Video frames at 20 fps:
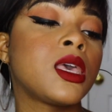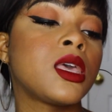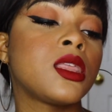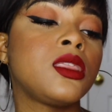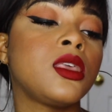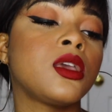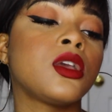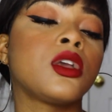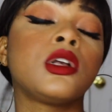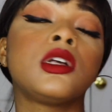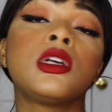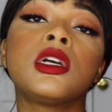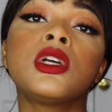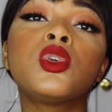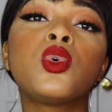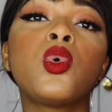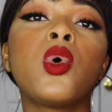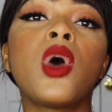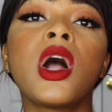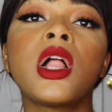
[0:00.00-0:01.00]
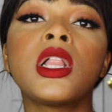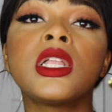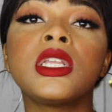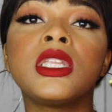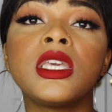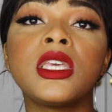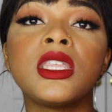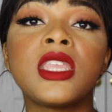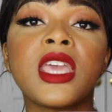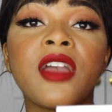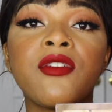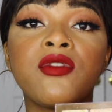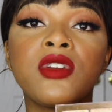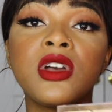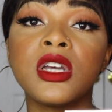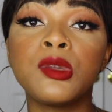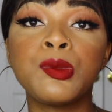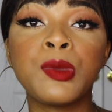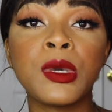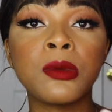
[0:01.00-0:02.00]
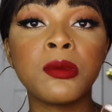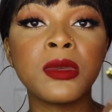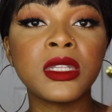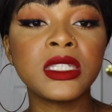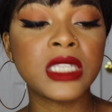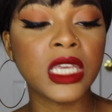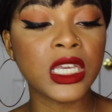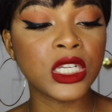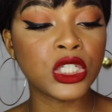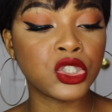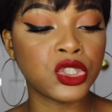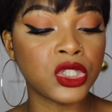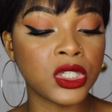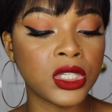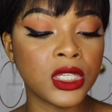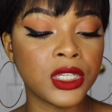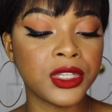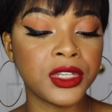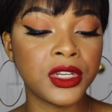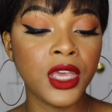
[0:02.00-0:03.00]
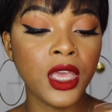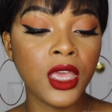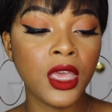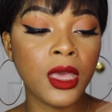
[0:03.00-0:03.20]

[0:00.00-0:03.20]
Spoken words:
They're good quality, they have good pigmentation,